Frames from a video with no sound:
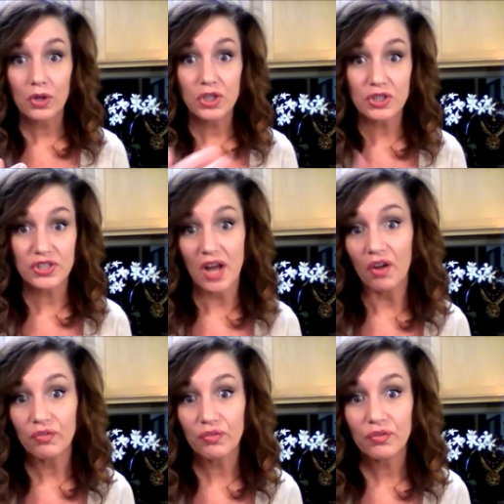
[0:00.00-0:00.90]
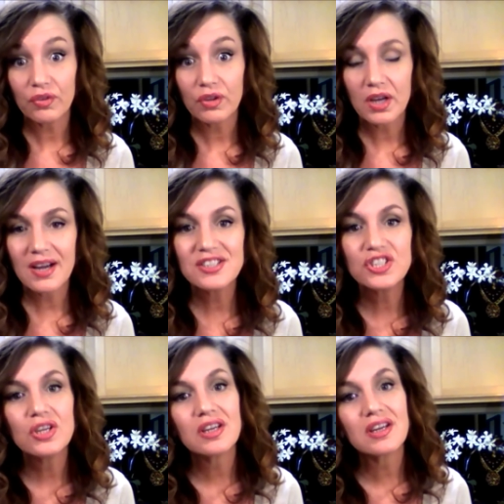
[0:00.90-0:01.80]
yourself.
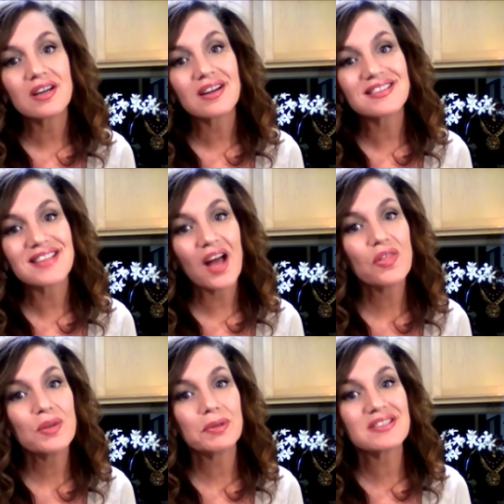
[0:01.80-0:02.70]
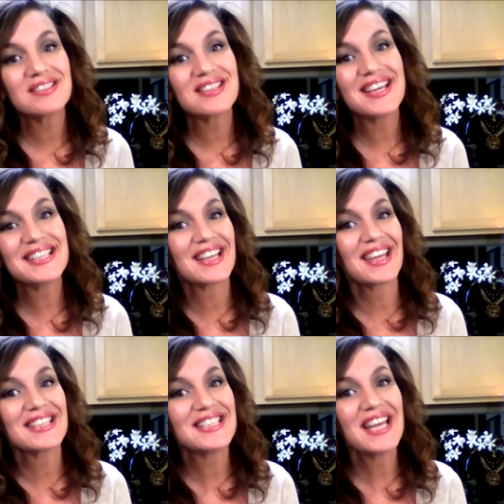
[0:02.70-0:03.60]
Because a healthy person isn't
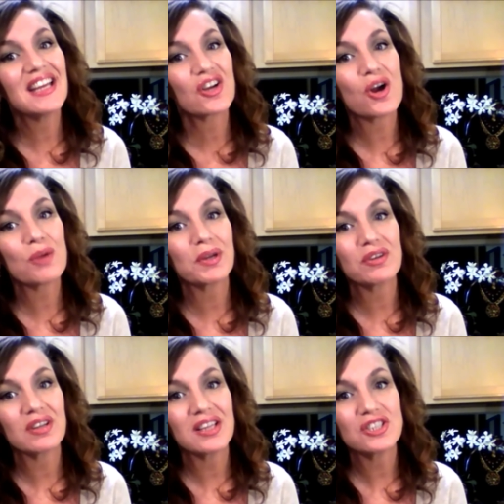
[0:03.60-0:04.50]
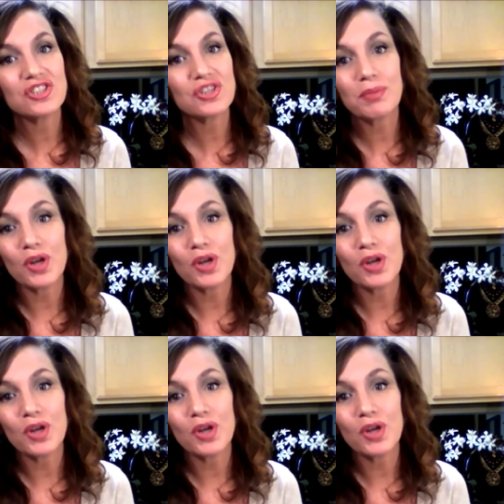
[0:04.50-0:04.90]
going to stay in a karmic relationship.